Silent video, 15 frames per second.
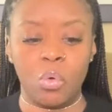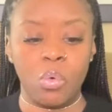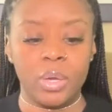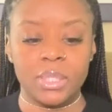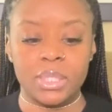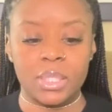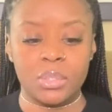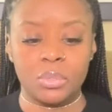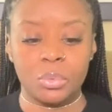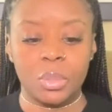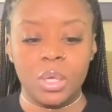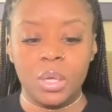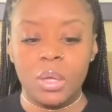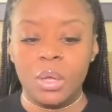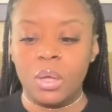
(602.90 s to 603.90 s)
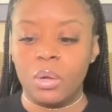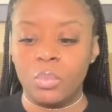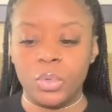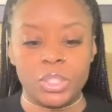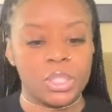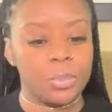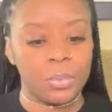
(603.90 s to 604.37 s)
going to
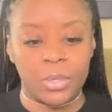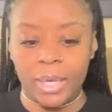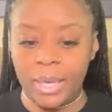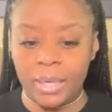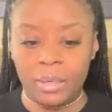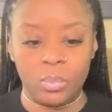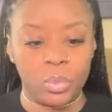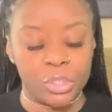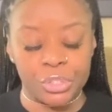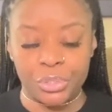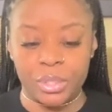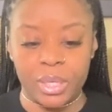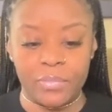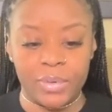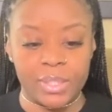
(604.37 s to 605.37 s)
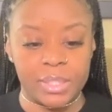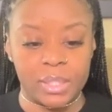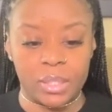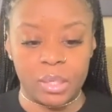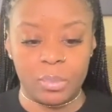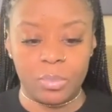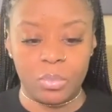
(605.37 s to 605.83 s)
reciprocate what you're giving to
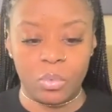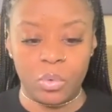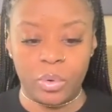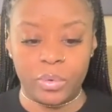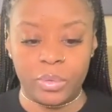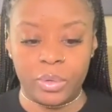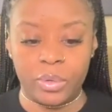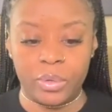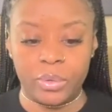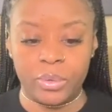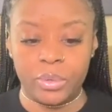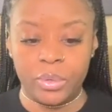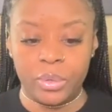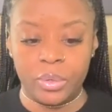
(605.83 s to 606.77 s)
them, or they're